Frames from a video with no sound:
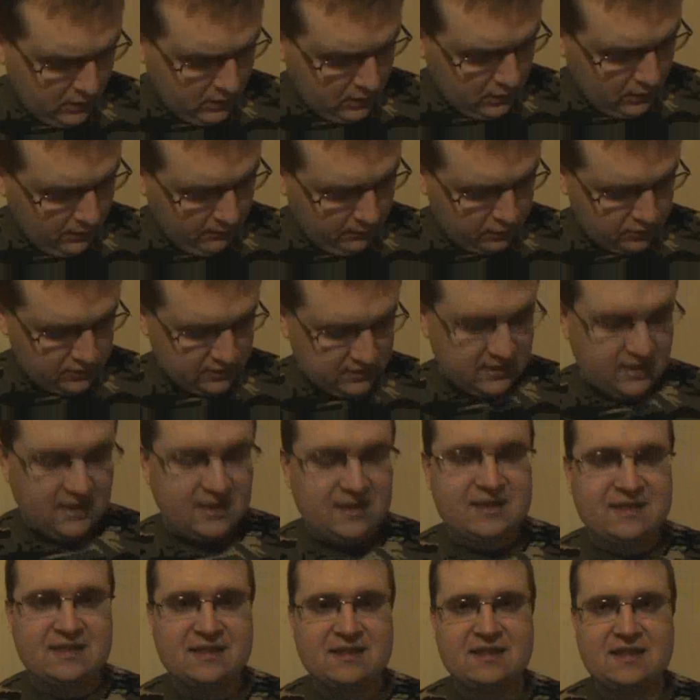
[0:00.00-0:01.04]
Number
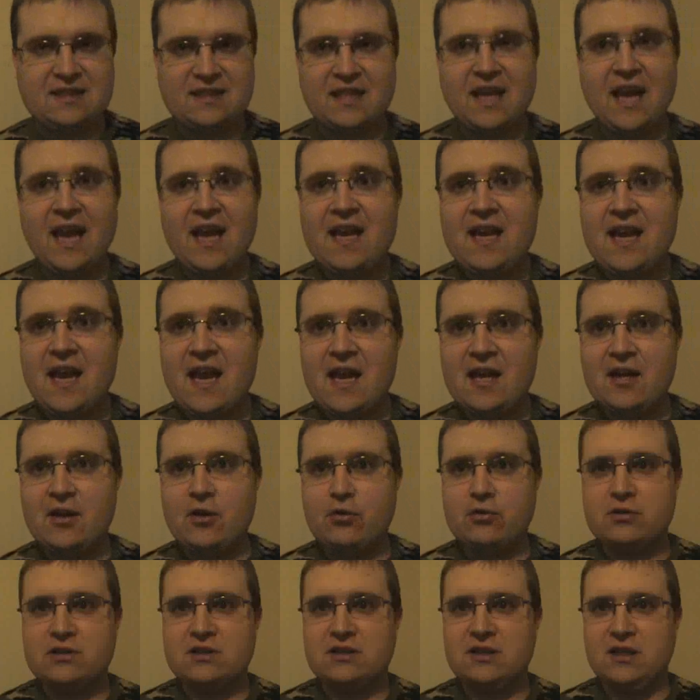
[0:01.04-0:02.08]
six, Ken
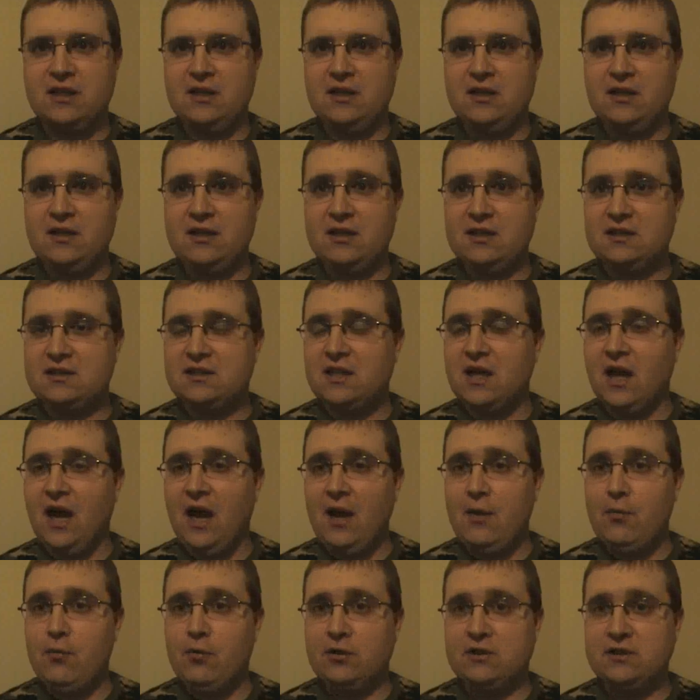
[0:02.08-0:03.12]
Anderson. This
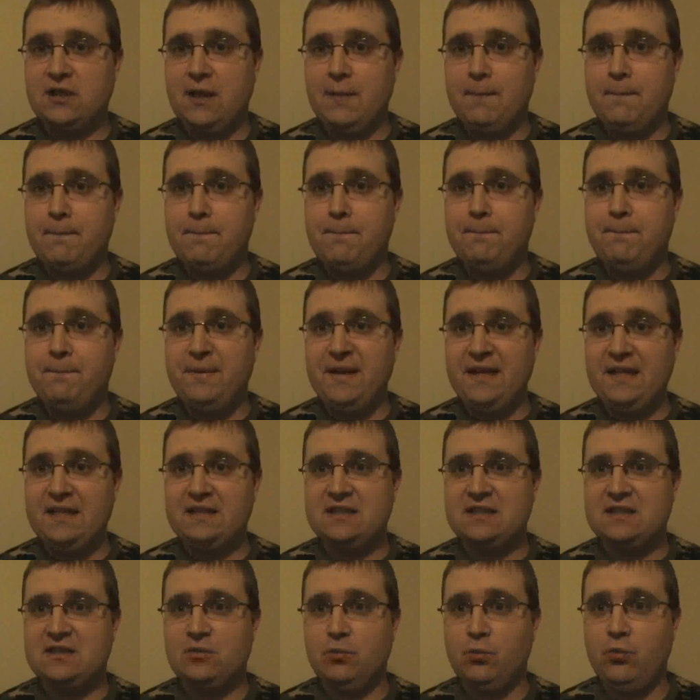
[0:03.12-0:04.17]
guy was a
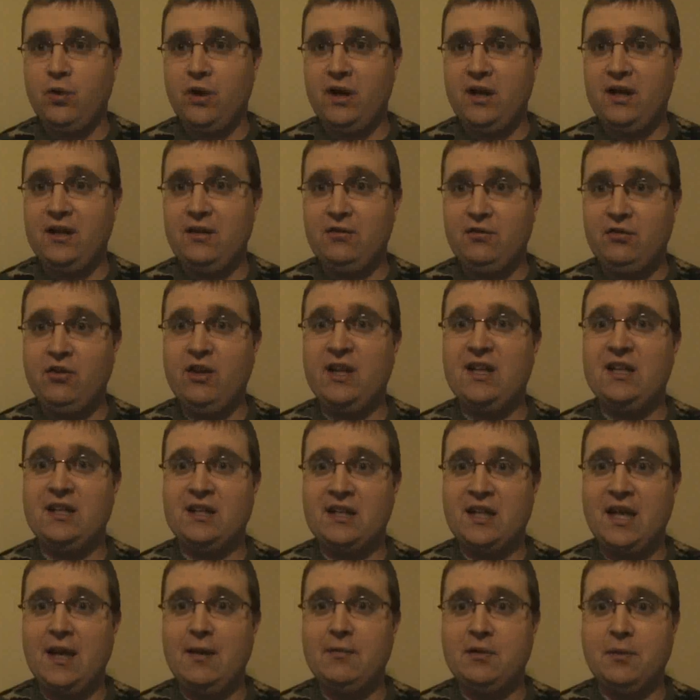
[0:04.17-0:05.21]
beast when
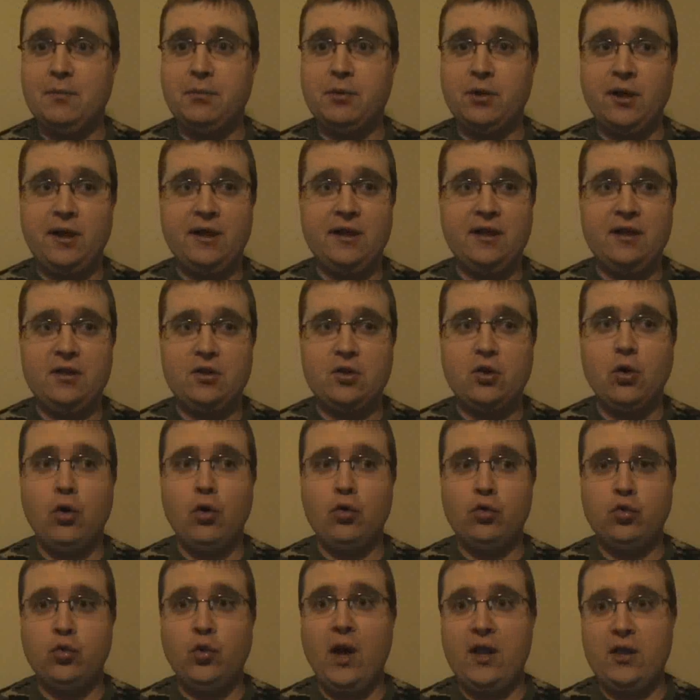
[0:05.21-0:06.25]
it came to playing in
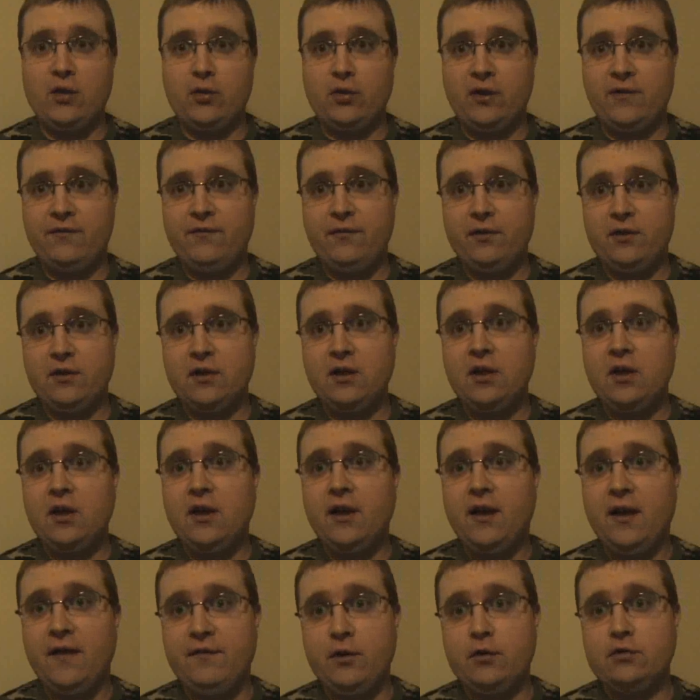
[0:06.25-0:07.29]
cold weather.
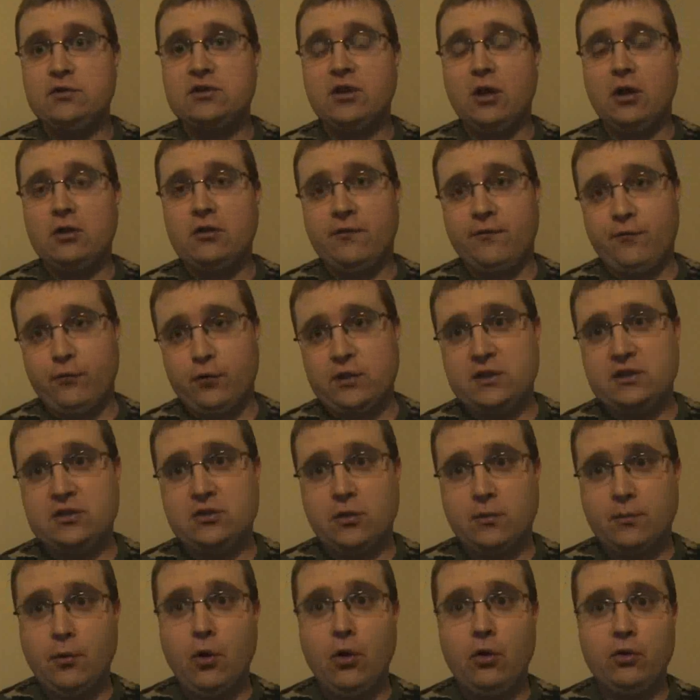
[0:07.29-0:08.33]
If you saw the
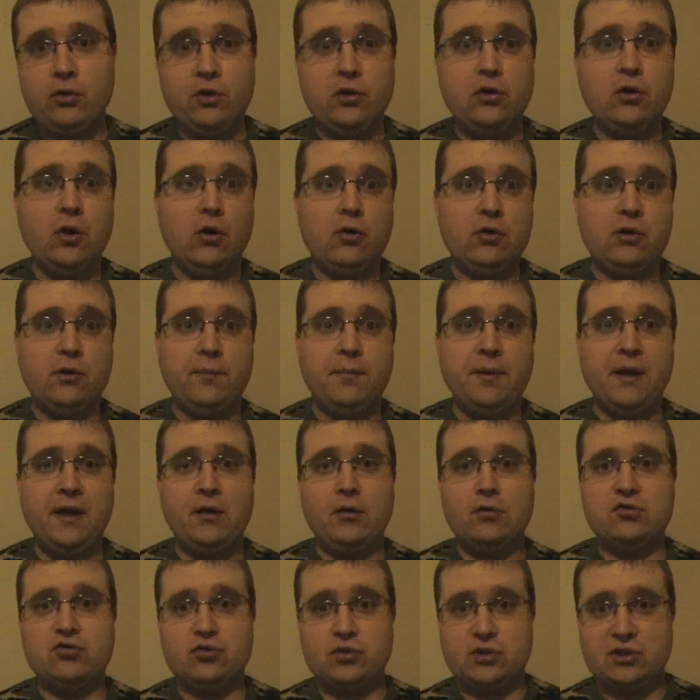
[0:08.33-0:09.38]
Freezer Bowl, you know, the
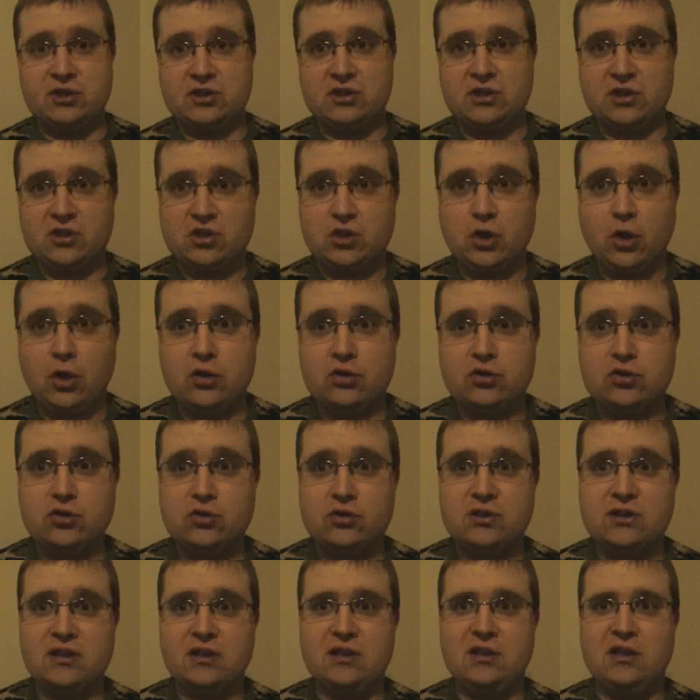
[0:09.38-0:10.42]
Bengals versus the
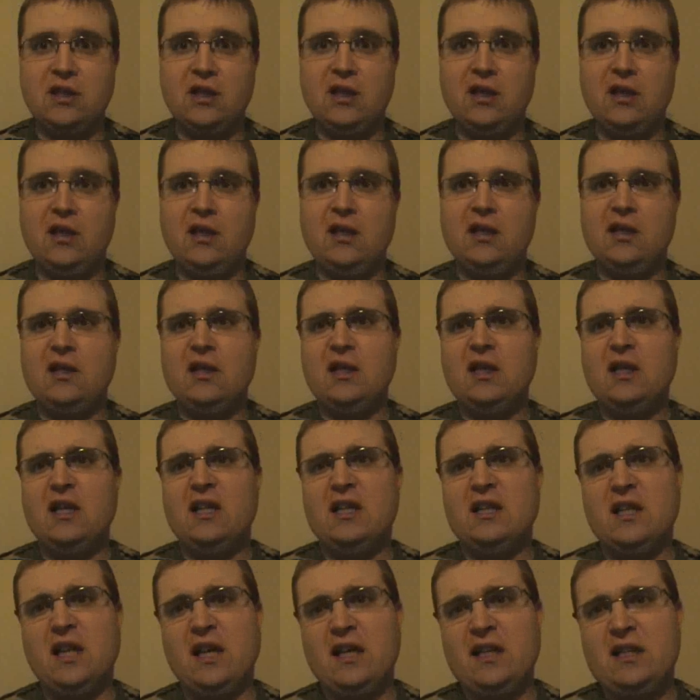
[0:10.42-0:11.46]
Chargers in the
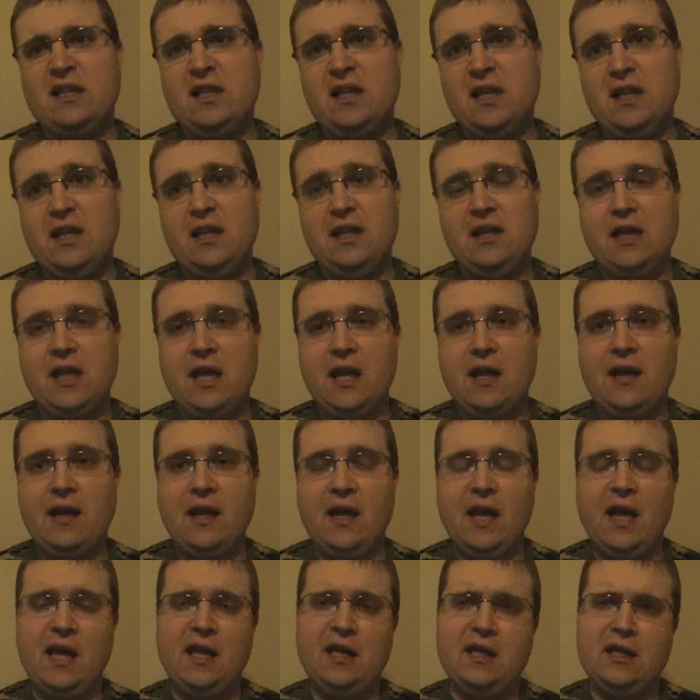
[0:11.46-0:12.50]

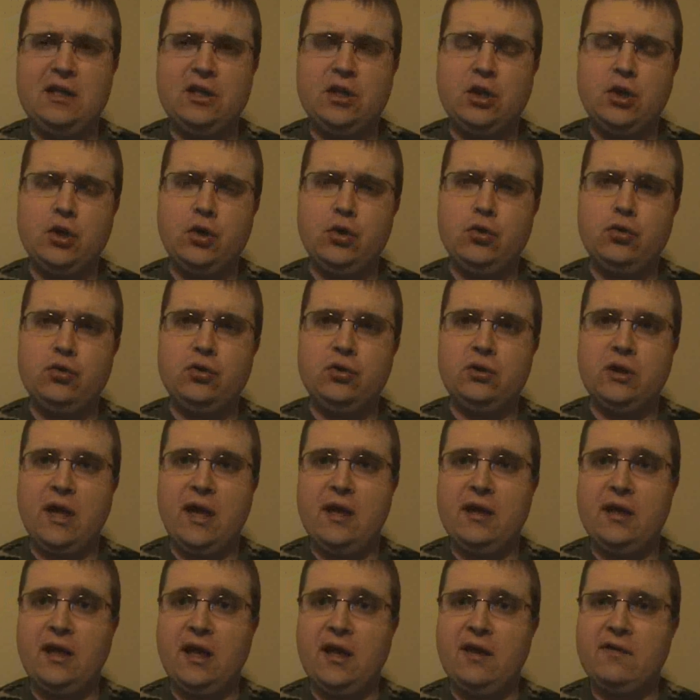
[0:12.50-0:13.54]
1982
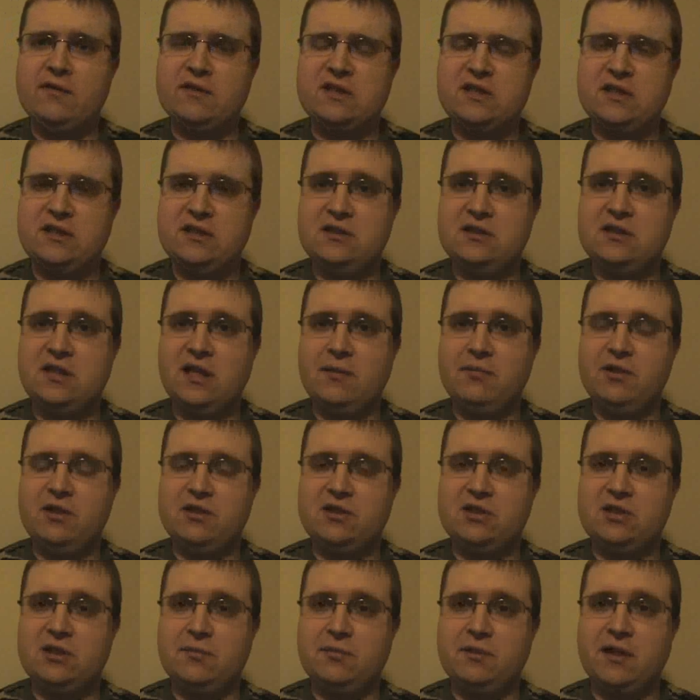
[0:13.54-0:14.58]
AFC
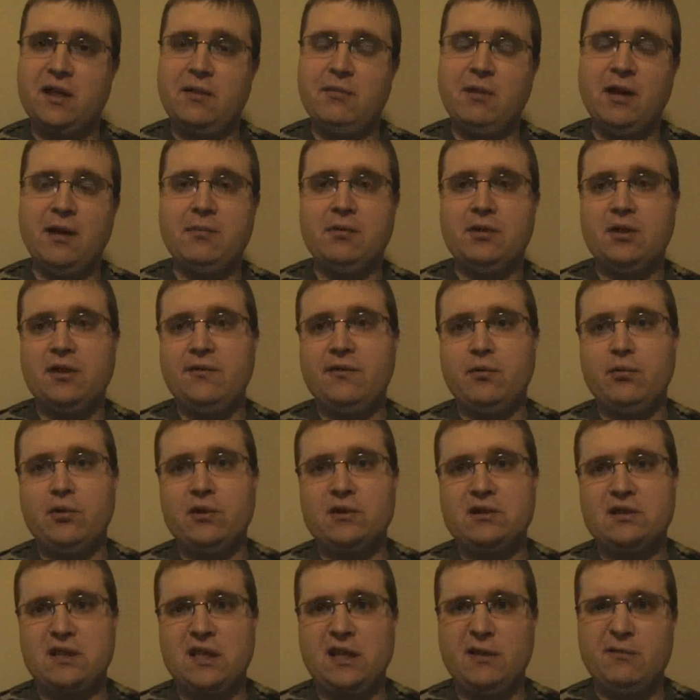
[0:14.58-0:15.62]
Championship game, I believe it
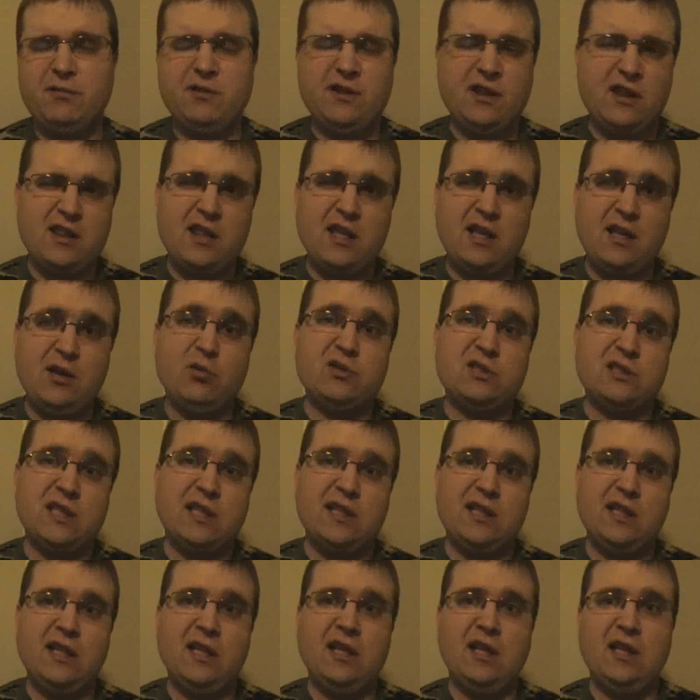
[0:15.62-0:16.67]
was. I think it was
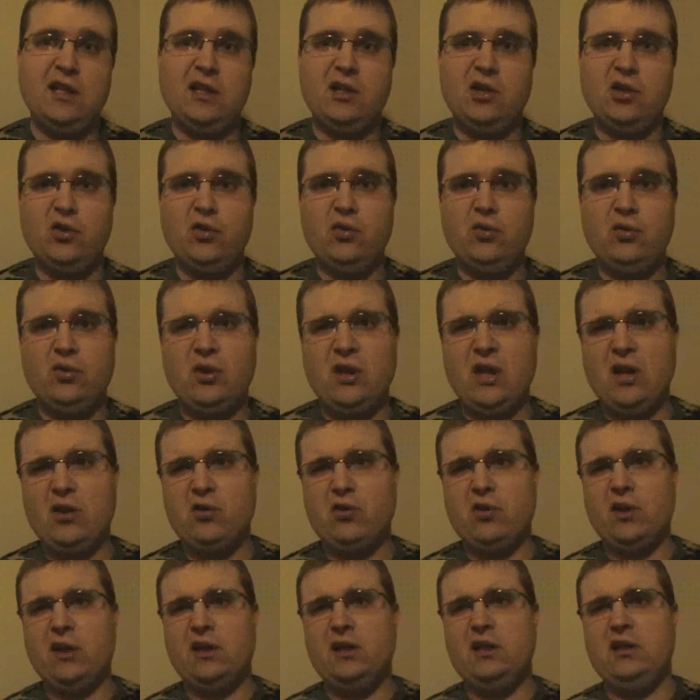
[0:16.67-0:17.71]
1982.
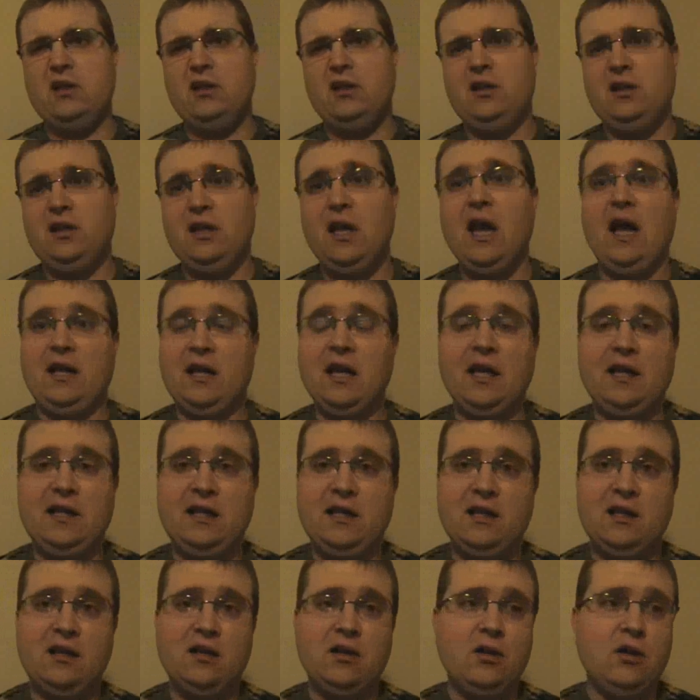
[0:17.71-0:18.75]
Yeah,
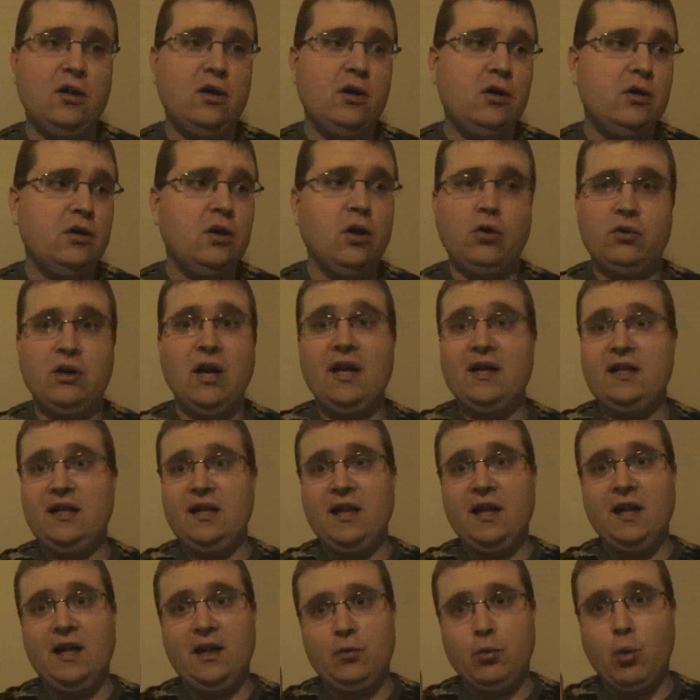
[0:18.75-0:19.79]

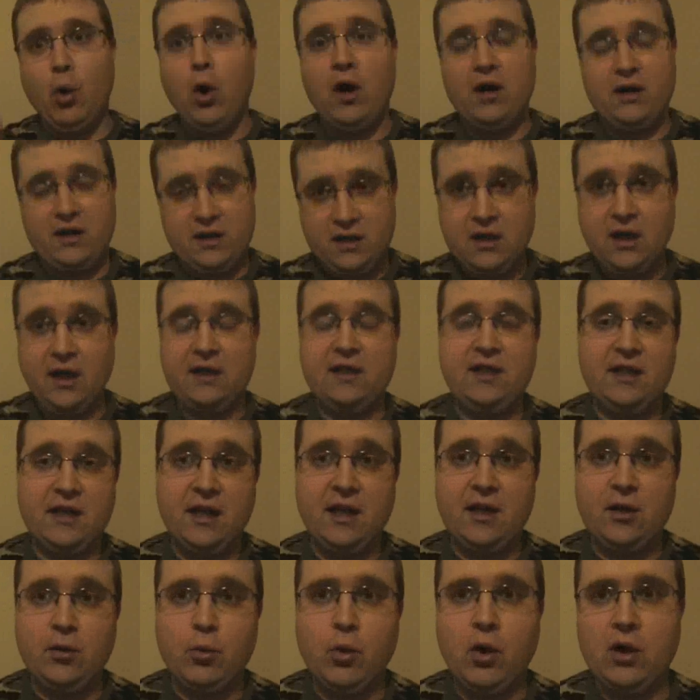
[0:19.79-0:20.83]

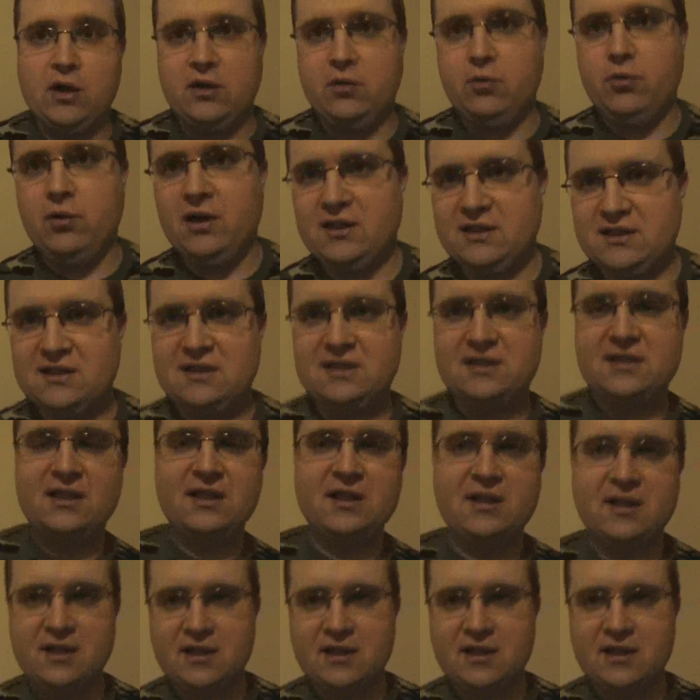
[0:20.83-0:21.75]
1981 it was.